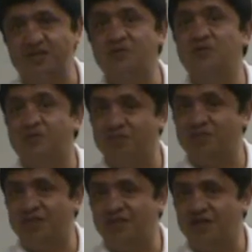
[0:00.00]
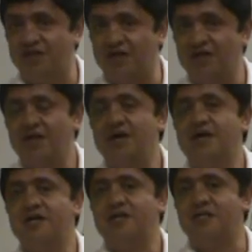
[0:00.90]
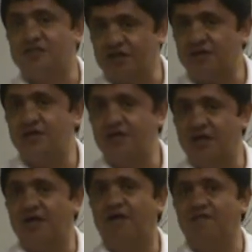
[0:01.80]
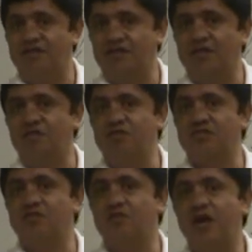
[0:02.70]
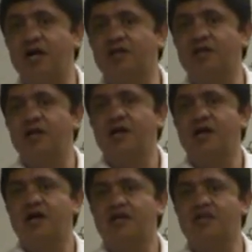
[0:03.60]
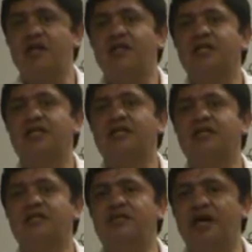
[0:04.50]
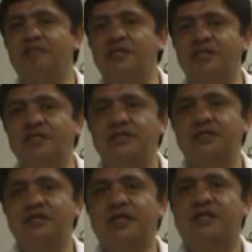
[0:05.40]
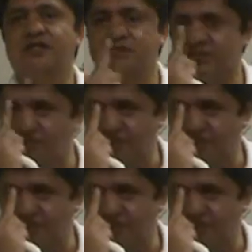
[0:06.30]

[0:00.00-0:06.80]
is going to represent here the second layer of the skin, which is what? The dermis. So